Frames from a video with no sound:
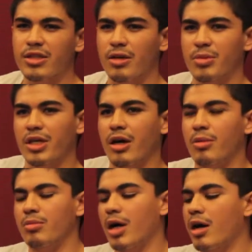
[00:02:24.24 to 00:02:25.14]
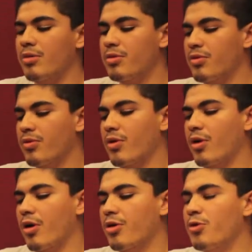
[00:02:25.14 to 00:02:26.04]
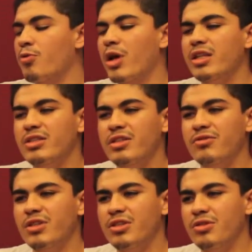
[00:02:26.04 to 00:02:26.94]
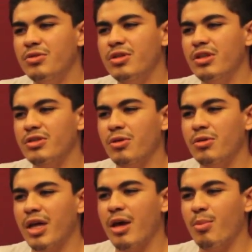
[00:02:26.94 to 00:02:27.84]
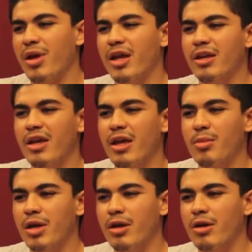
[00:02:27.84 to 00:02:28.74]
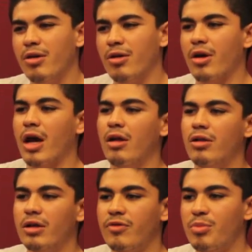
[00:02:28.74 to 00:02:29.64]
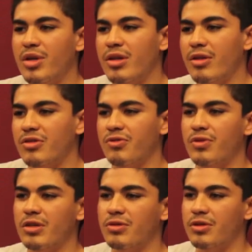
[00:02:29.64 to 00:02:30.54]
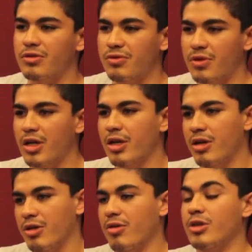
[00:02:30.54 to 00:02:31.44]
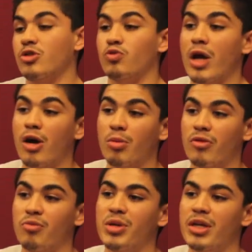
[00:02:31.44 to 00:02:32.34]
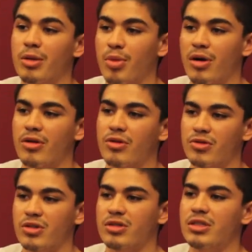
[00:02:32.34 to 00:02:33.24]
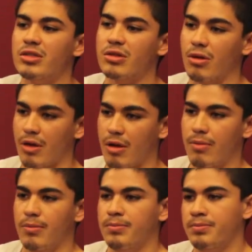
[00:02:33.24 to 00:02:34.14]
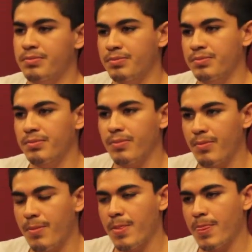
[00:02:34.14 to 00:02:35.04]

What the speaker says: of tell me, how are you relatively new to this whole campaign game here, or how long have you been in this field of this realm of being a part of the trustees and all that?